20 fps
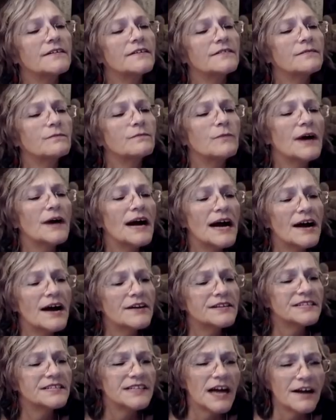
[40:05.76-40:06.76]
Well,
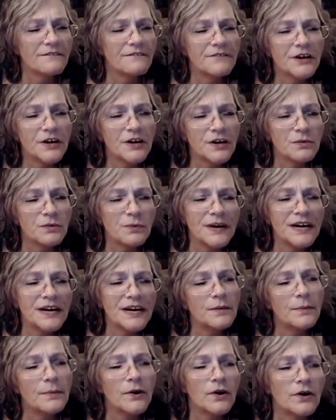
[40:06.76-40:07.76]
it's not very
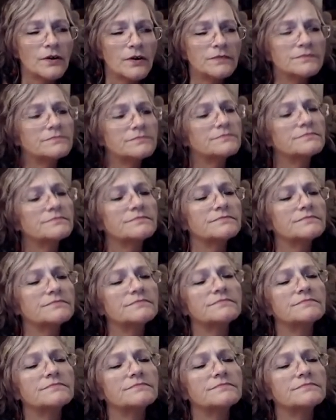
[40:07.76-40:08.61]
readable. Okay.